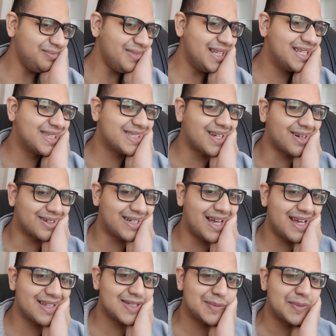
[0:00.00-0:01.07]
it sucked
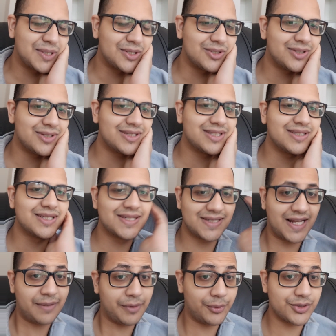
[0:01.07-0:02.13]
ass because this
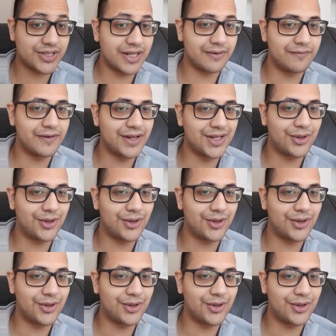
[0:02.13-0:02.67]
time I was like very